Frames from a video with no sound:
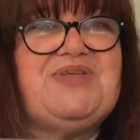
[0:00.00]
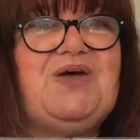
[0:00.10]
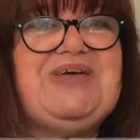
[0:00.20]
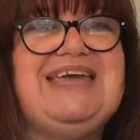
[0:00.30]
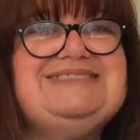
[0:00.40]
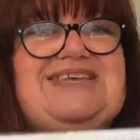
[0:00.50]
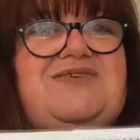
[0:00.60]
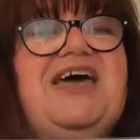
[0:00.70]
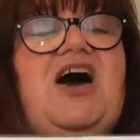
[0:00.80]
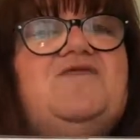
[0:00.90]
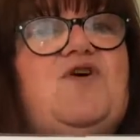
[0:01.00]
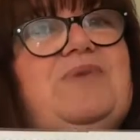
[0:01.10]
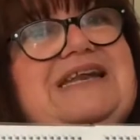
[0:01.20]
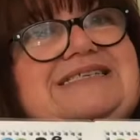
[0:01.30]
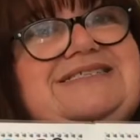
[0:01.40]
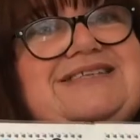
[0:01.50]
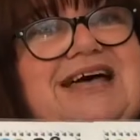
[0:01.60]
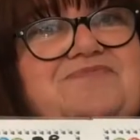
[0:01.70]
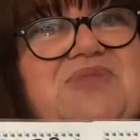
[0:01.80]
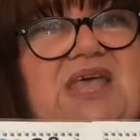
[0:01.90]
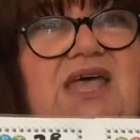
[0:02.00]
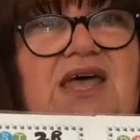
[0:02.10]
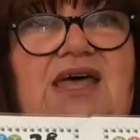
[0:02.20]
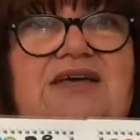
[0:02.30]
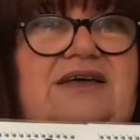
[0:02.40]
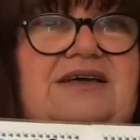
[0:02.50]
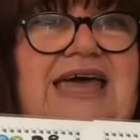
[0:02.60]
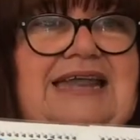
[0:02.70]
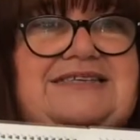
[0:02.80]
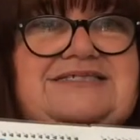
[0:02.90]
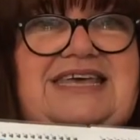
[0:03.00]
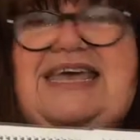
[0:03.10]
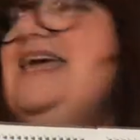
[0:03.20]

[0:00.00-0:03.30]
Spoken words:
Okay, so I've got my little calendar here